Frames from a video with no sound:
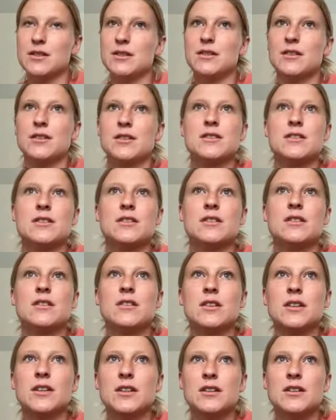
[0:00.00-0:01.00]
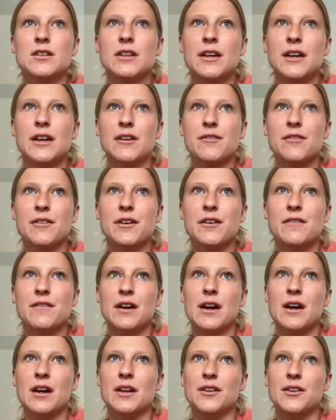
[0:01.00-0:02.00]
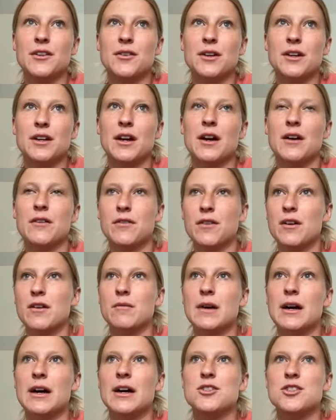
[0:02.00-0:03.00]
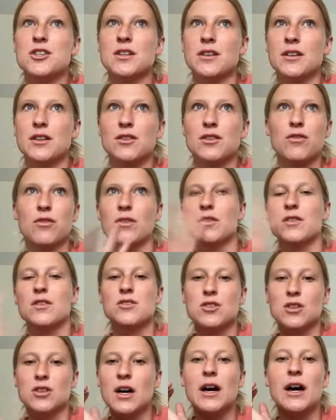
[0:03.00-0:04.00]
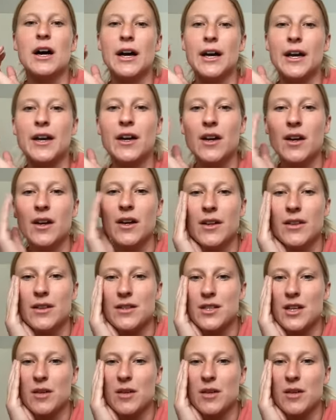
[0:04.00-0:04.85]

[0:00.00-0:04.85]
There's literally every event you could ever imagine. Like the 4th of July, the